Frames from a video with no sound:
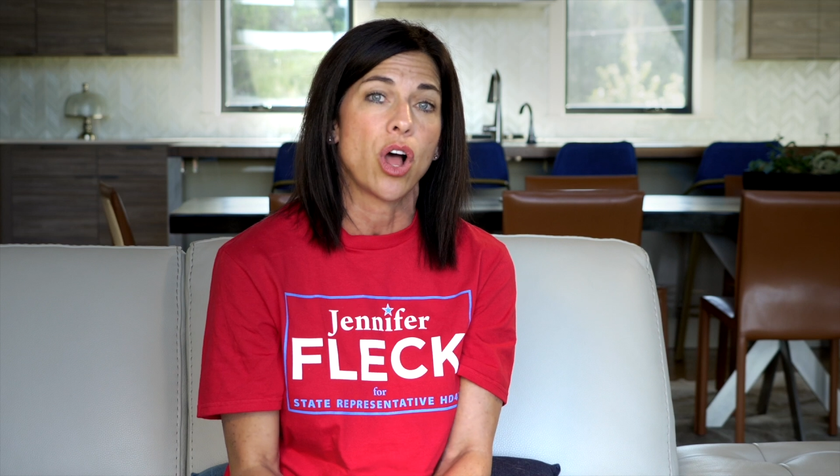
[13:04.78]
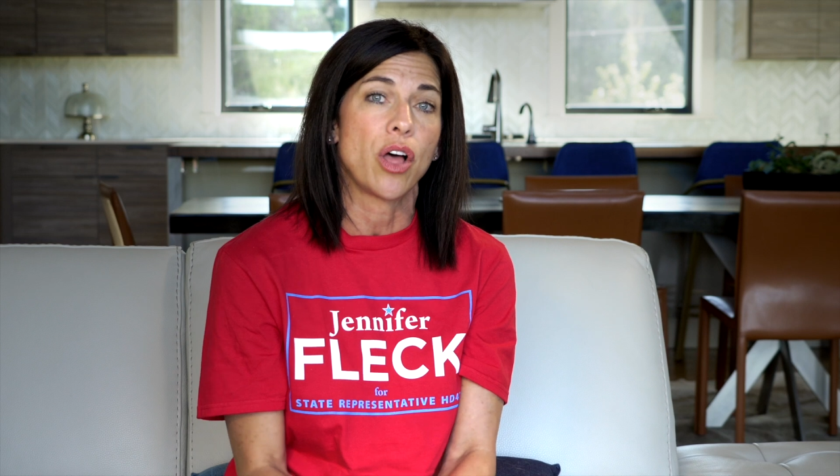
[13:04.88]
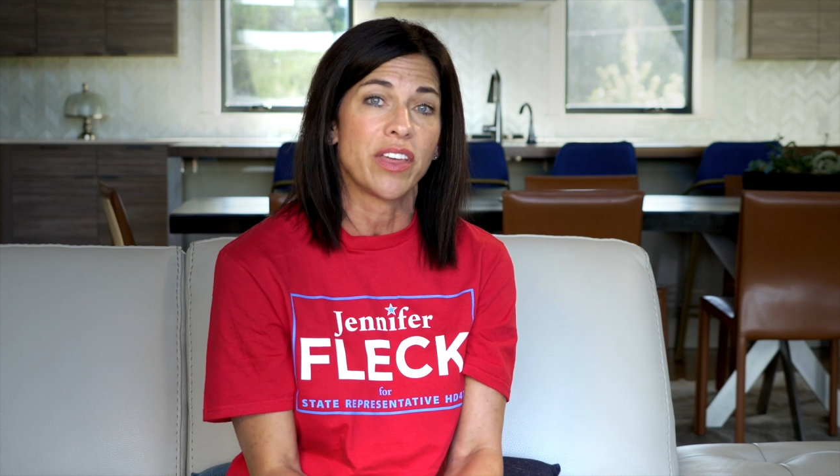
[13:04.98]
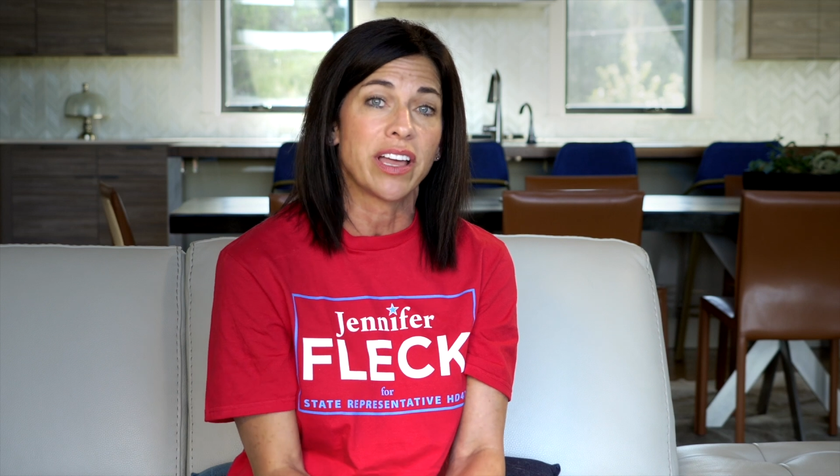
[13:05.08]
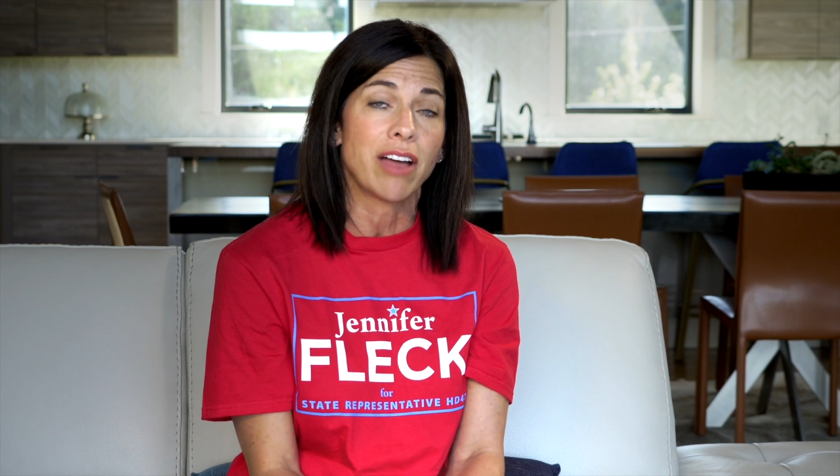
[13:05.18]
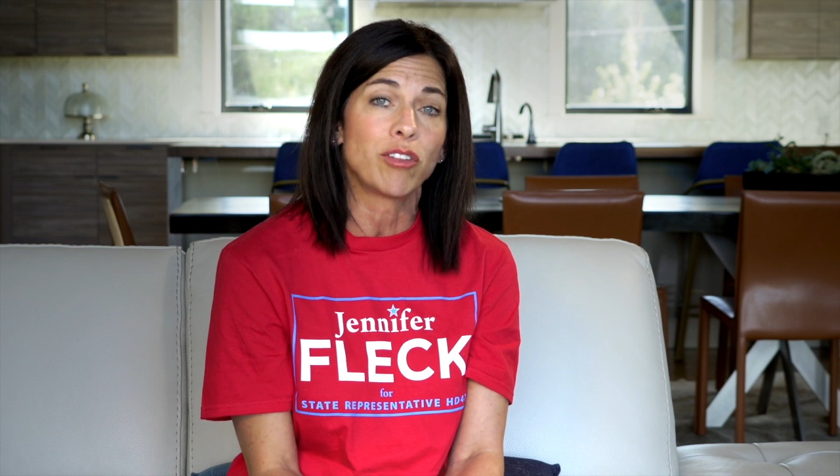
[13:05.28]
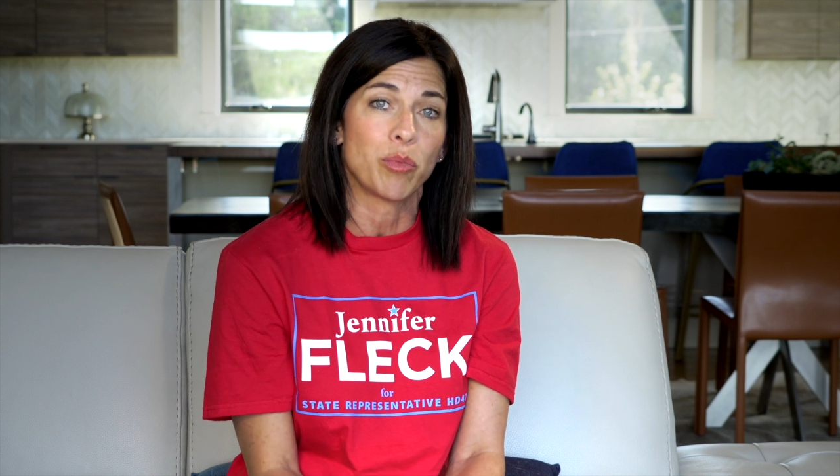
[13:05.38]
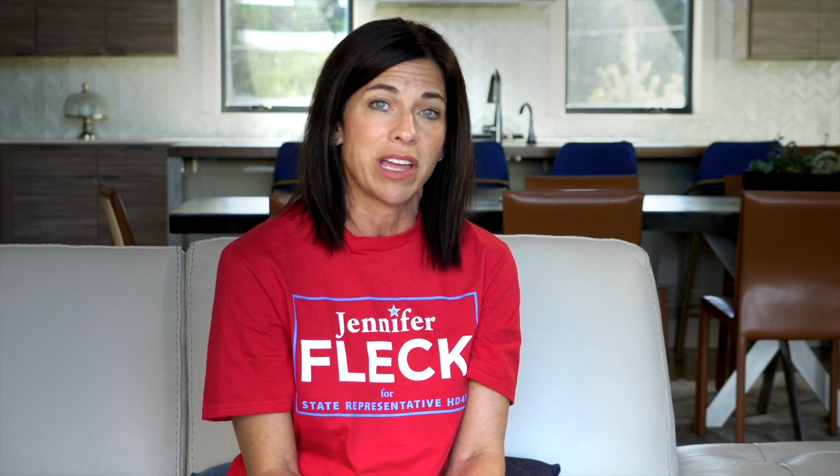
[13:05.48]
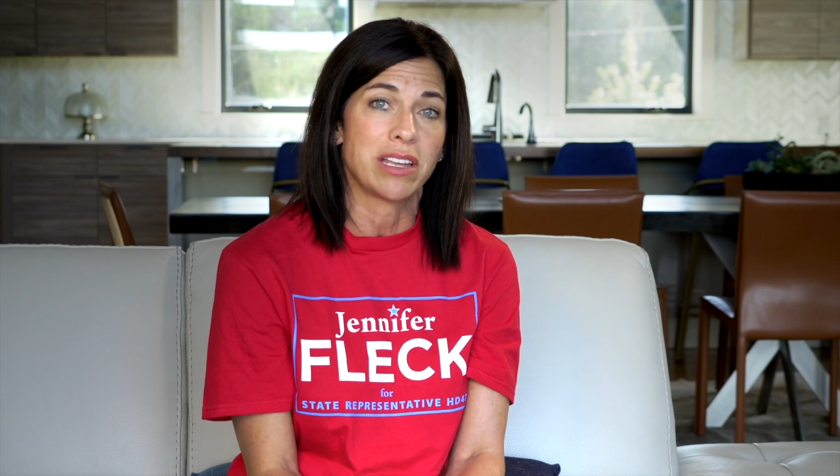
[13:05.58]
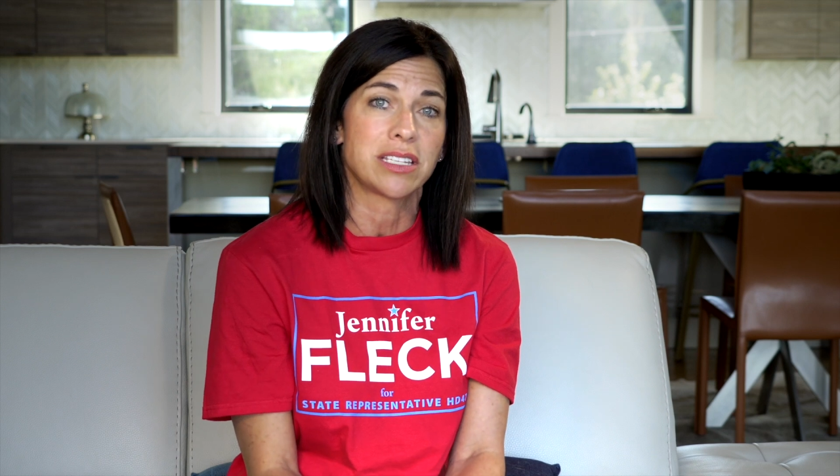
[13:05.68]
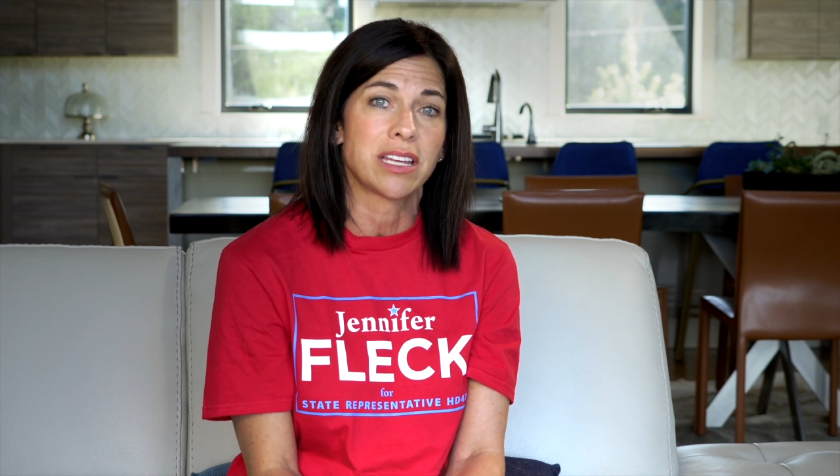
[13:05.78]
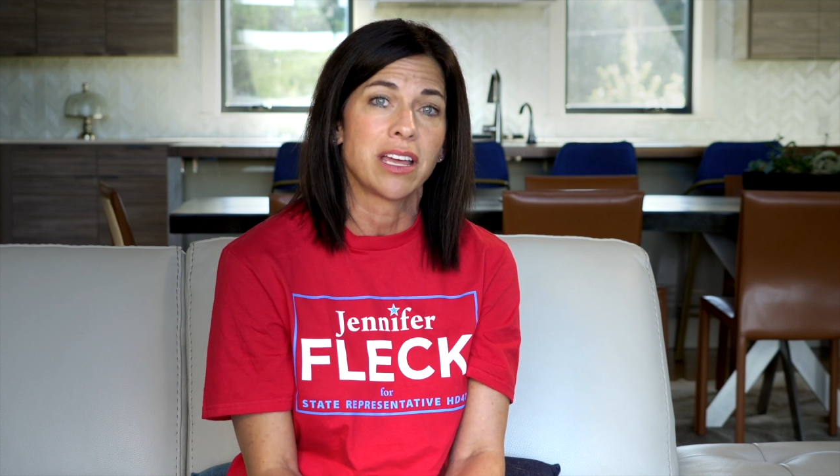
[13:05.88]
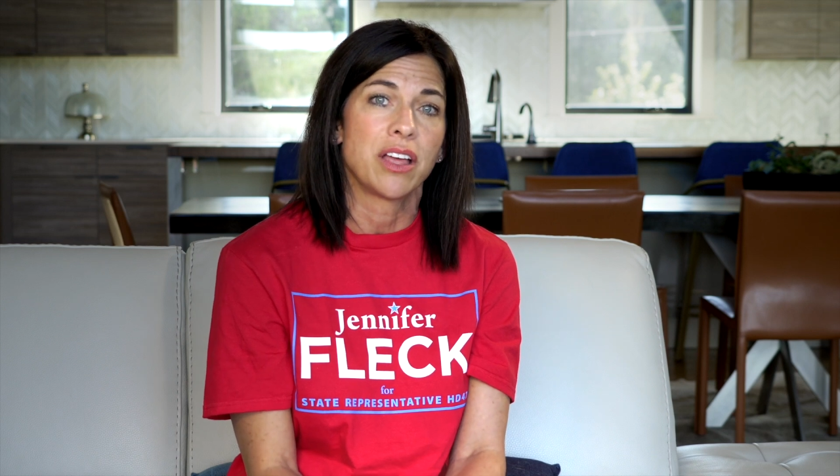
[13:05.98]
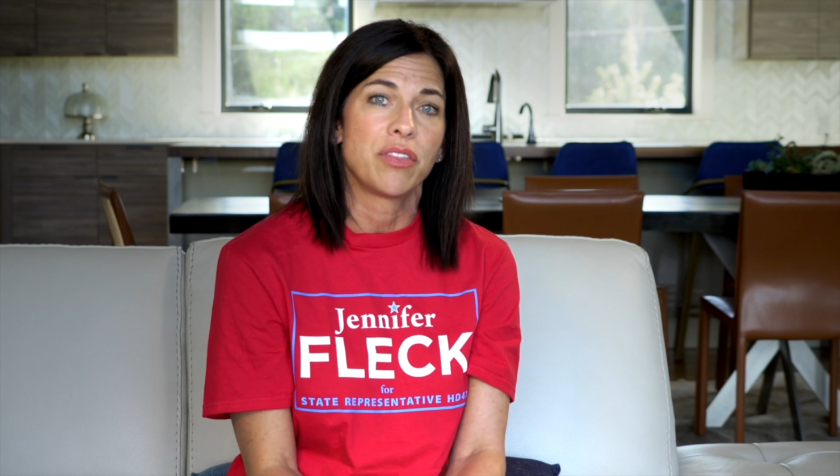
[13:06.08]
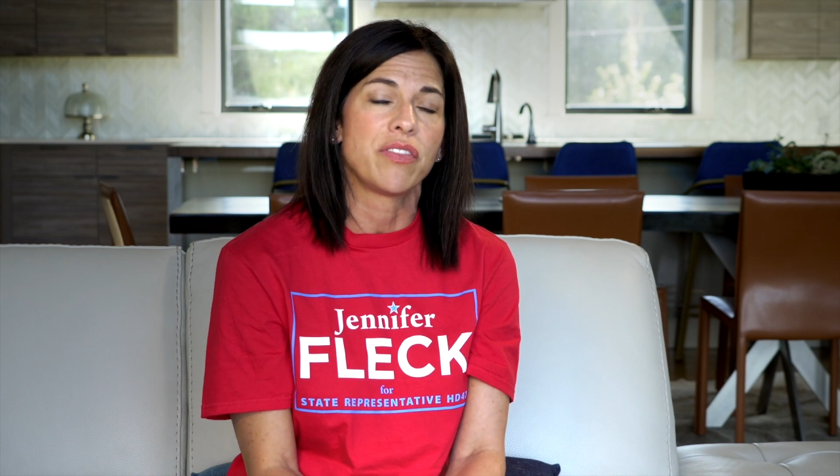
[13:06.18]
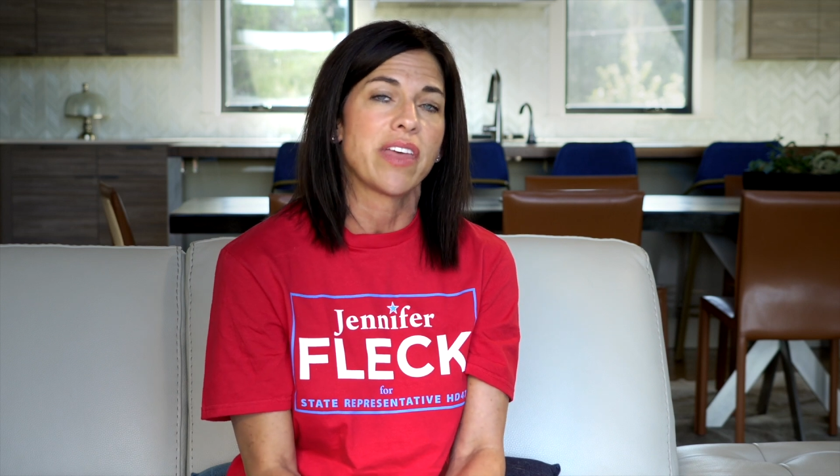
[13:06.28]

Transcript: on the government, then